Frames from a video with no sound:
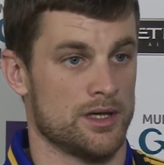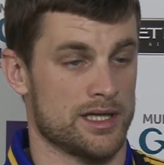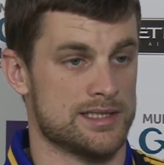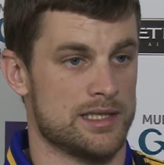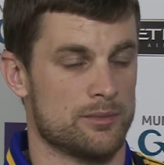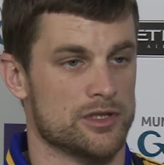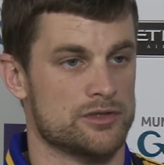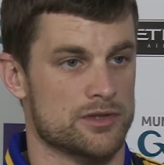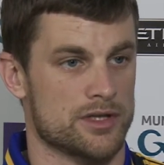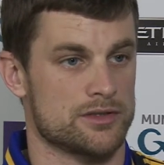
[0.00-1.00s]
against Limerick
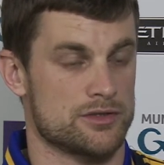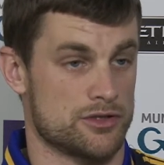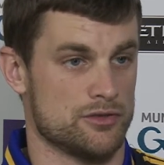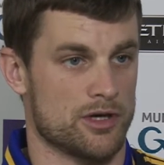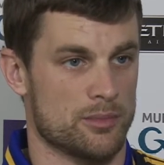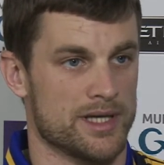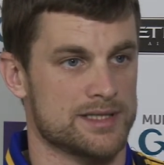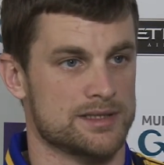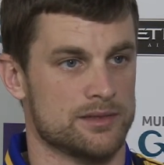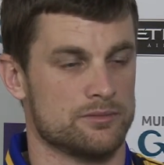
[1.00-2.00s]
doing our
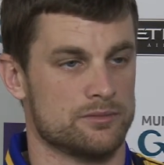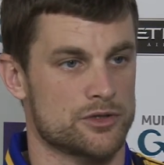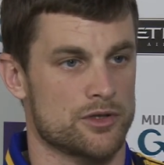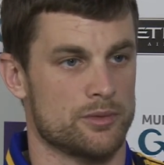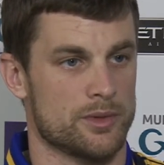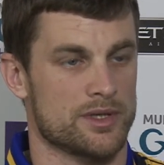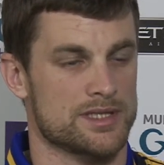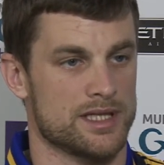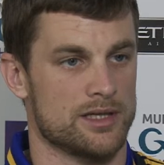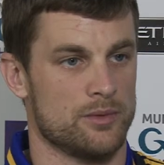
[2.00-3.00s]
best, and you know, we
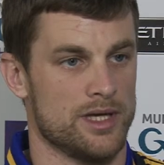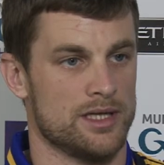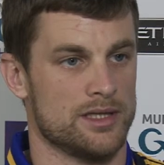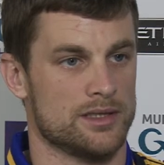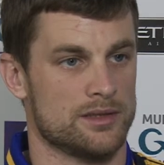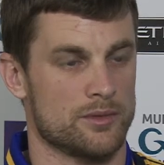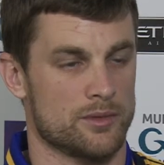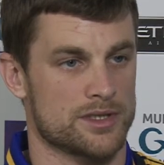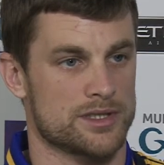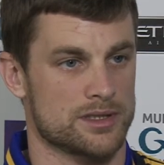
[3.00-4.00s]
want to get a win, and we
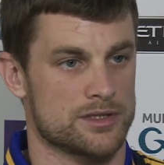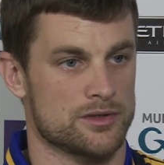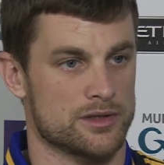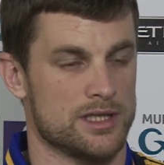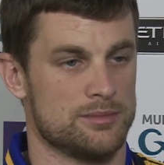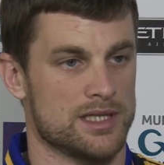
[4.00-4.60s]
want to, you know, keep